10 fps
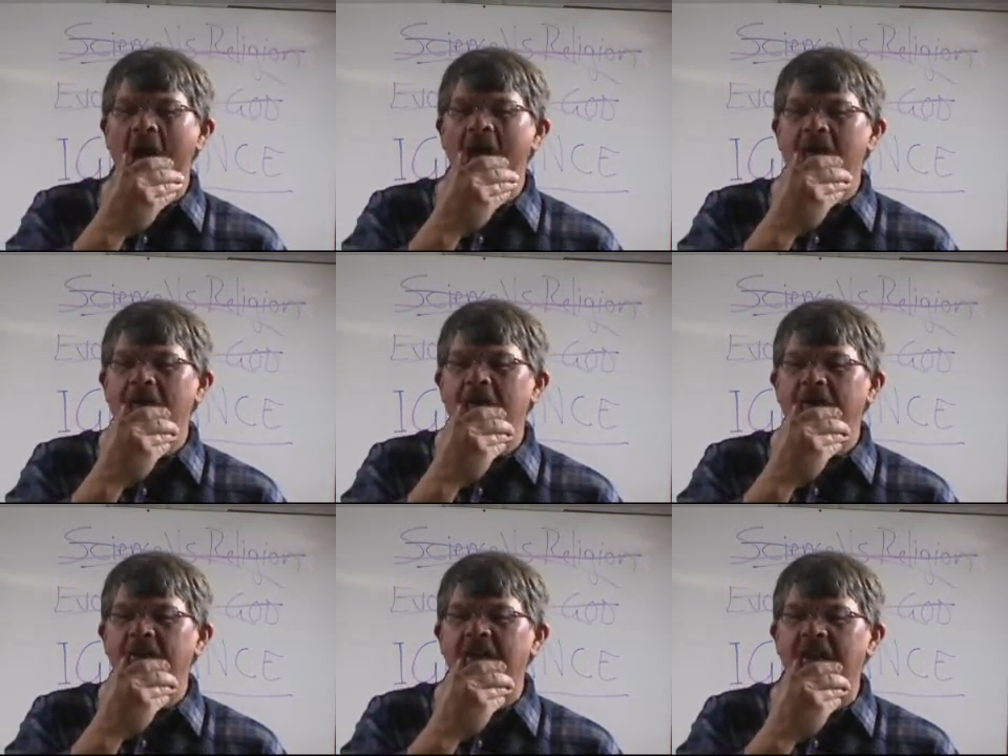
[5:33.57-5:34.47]
and
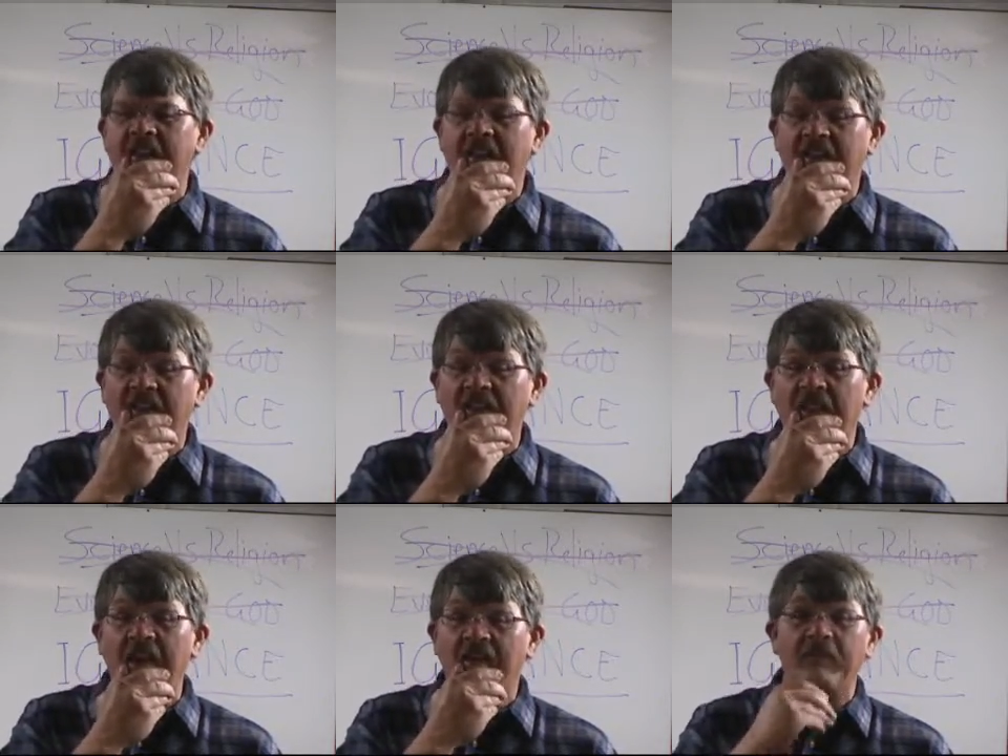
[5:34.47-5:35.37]
it's
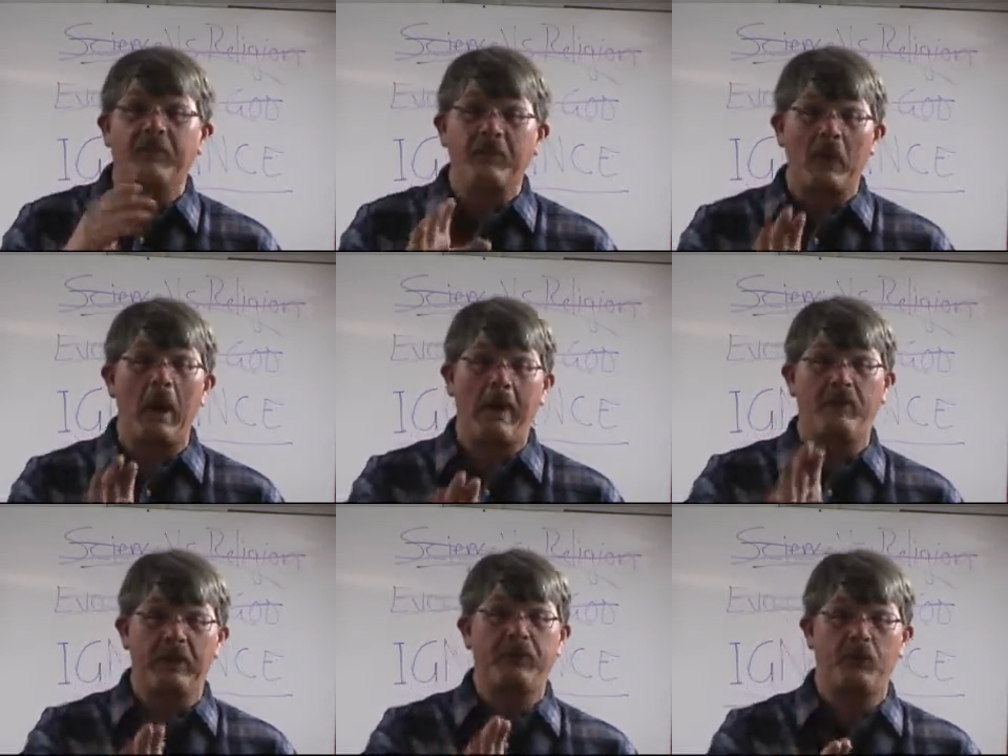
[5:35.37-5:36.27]
extensive. There's a lot
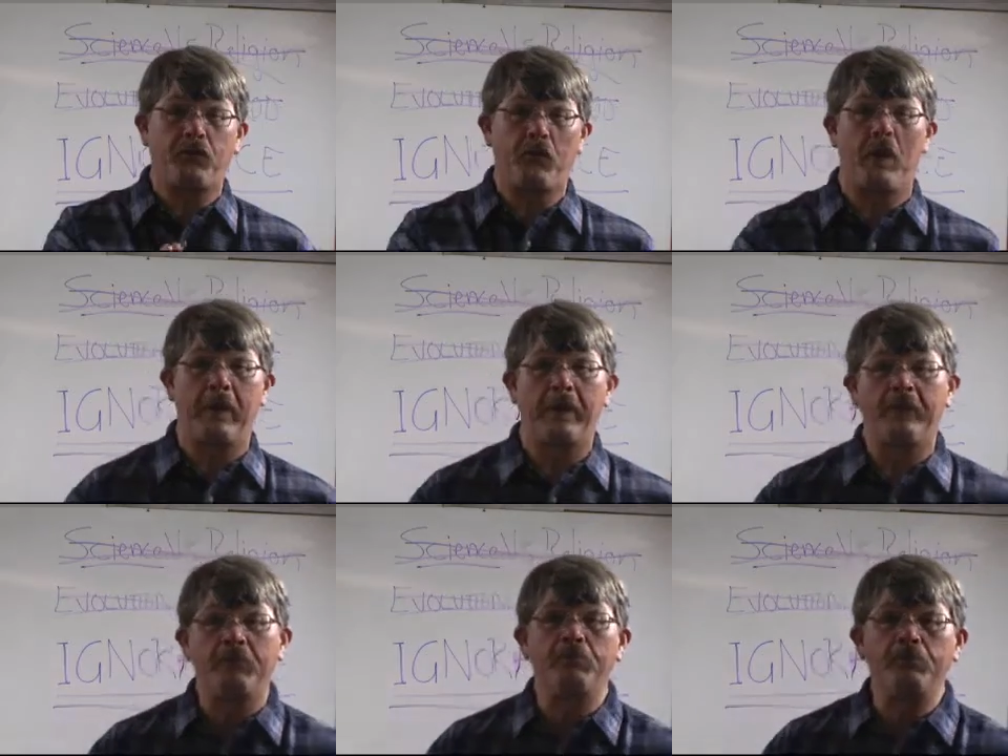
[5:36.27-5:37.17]
of literature on
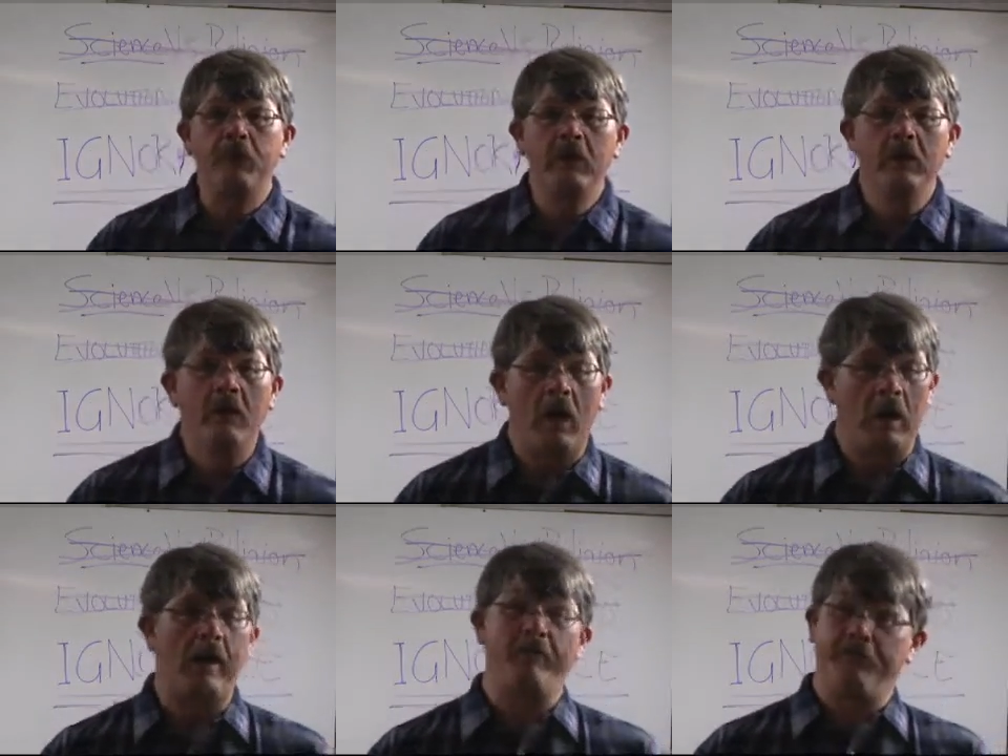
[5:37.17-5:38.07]
this, a
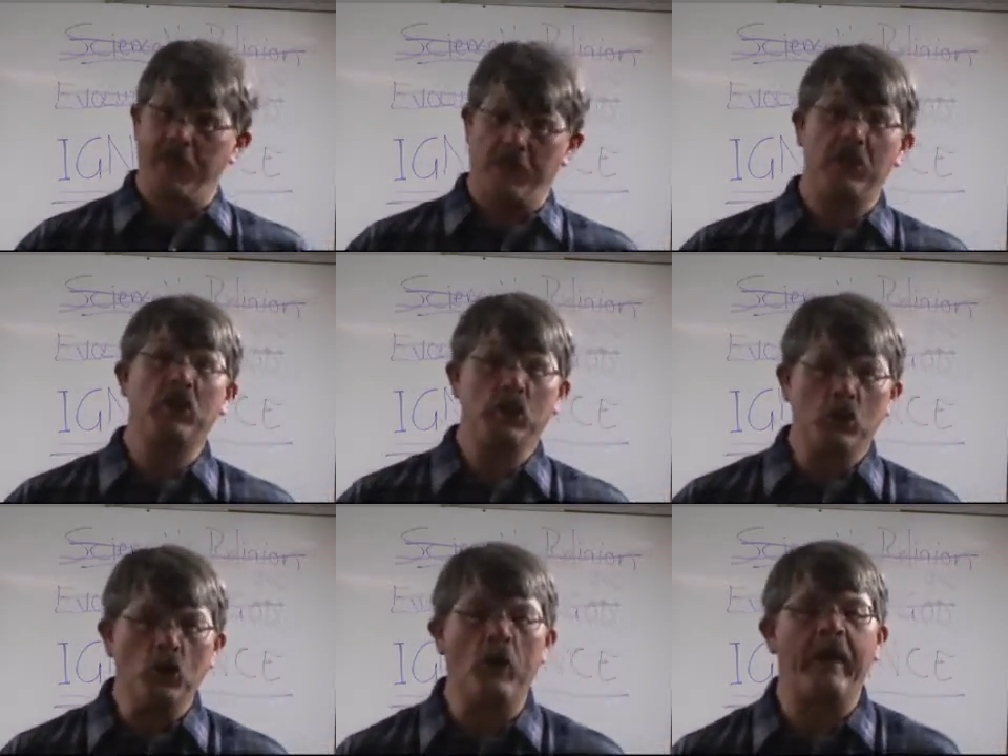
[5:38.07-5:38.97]
lot of very
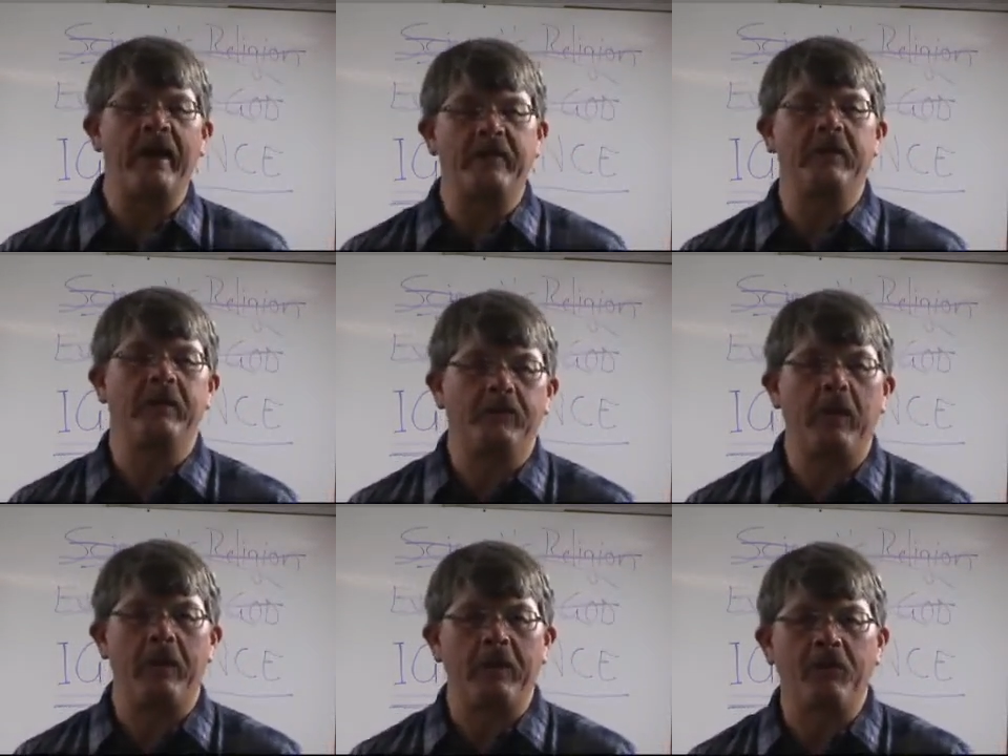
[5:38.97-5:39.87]
good ideas
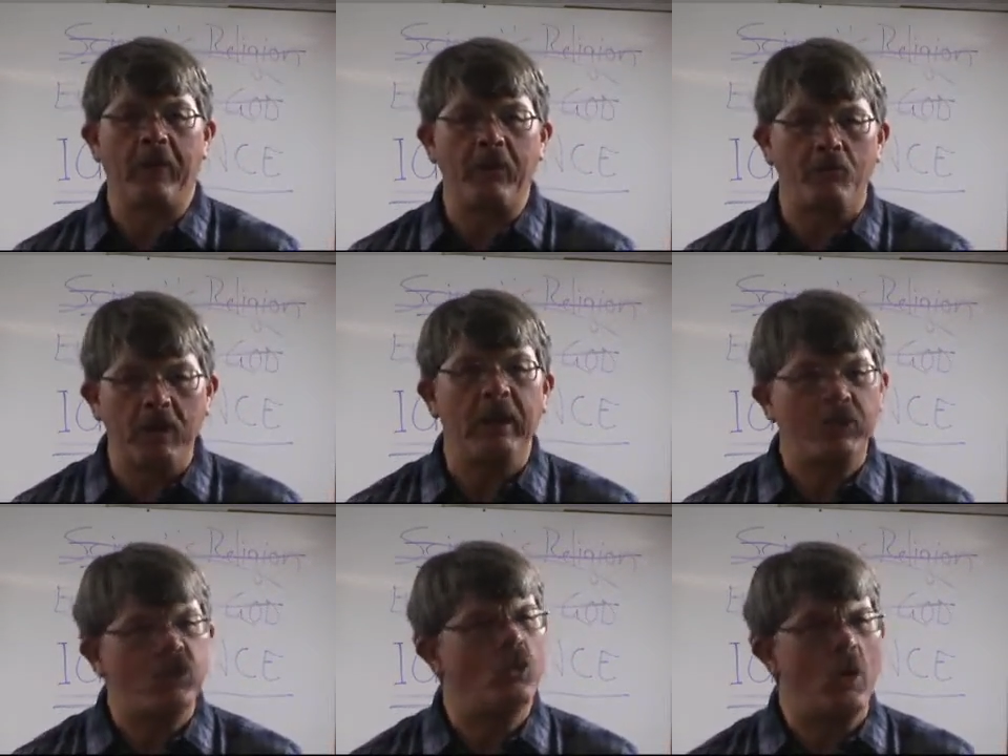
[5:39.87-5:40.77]
on this that I
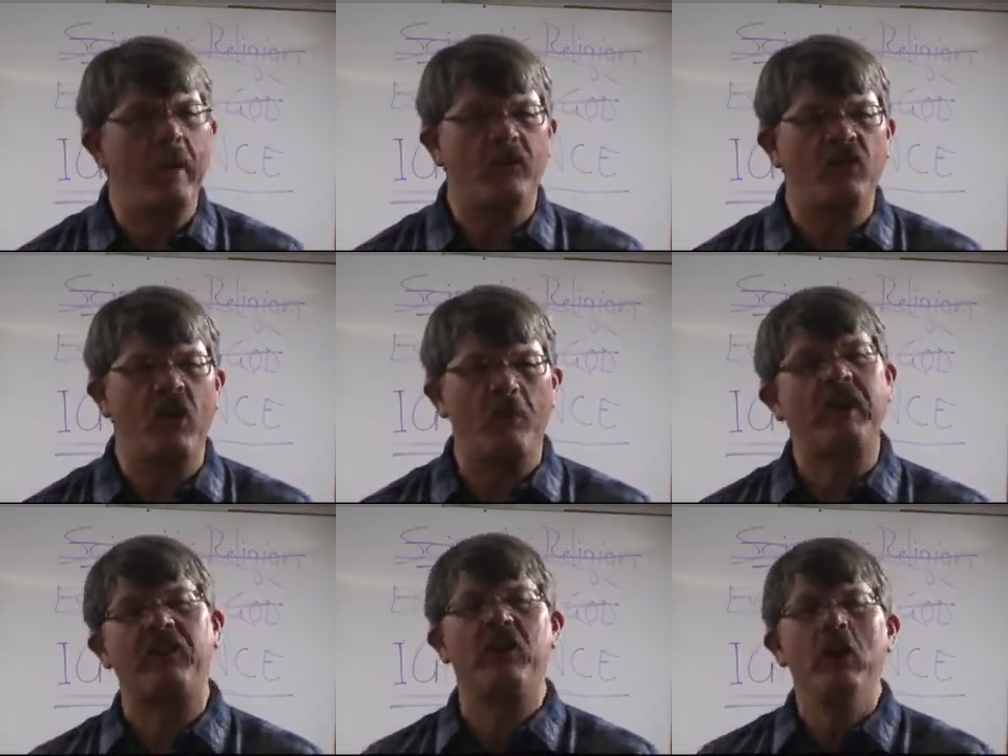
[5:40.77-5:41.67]
really do want to share
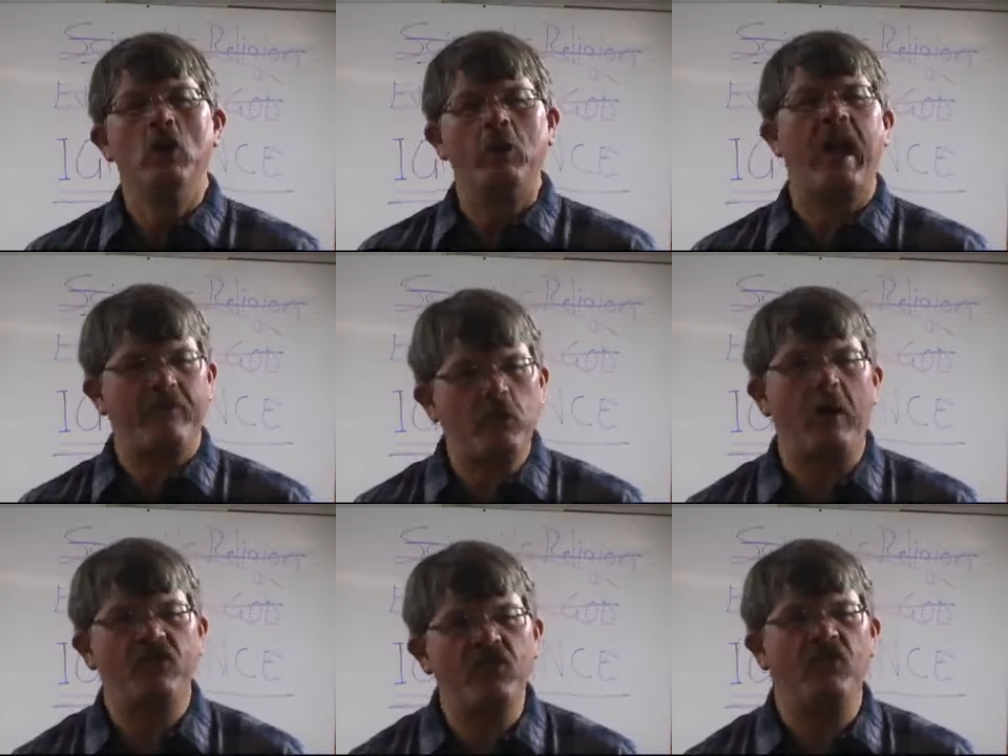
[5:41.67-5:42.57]
because we have
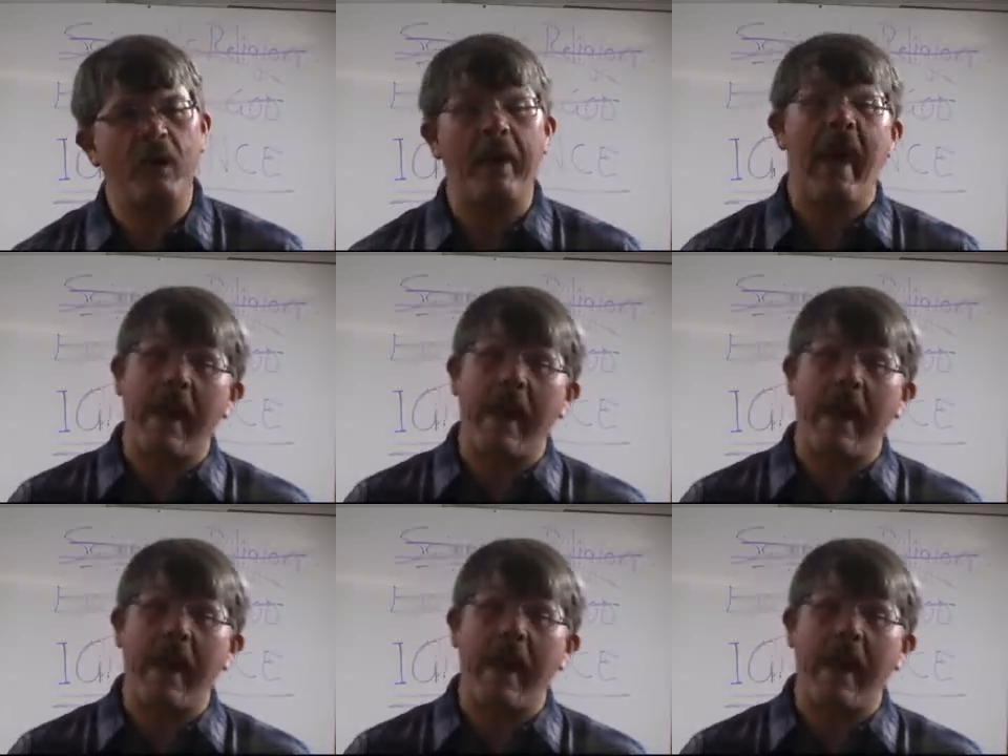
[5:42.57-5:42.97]
questions about